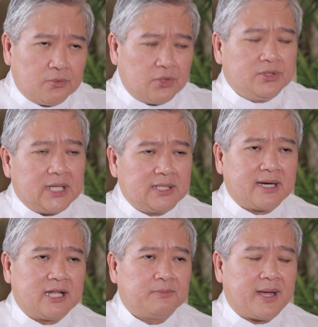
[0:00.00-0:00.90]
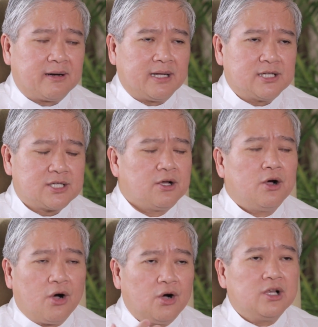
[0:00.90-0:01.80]
wounded grandparents,
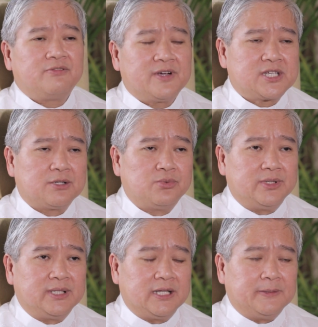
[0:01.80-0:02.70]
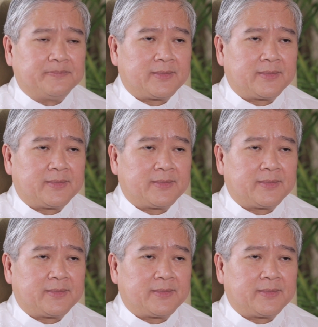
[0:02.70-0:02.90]
all of us are wounded.